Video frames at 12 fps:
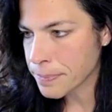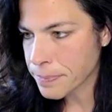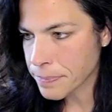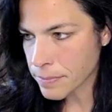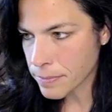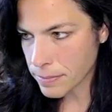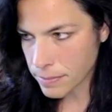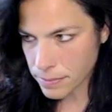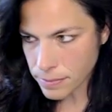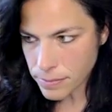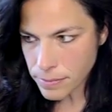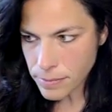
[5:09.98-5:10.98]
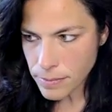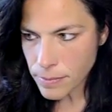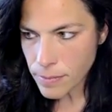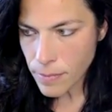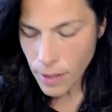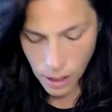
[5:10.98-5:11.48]

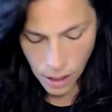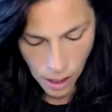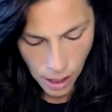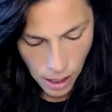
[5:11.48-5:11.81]
No one is speaking in this clip.